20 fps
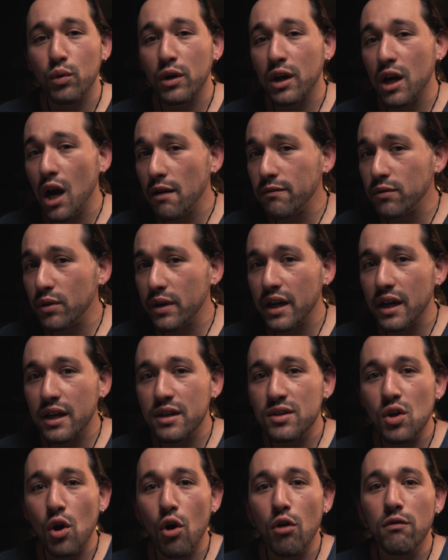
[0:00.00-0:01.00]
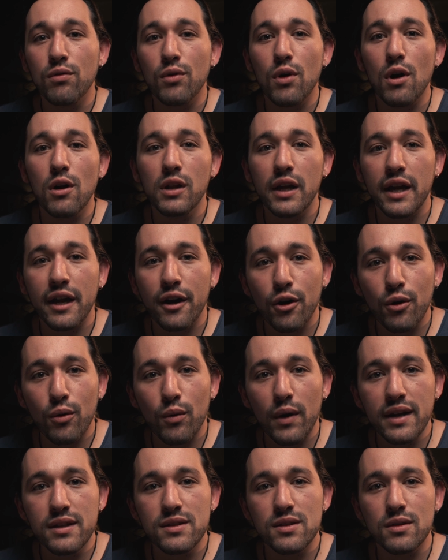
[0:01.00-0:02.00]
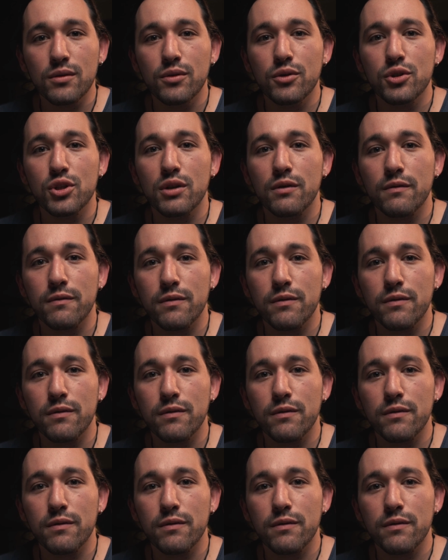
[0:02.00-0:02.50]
Recoverit is overall a great solution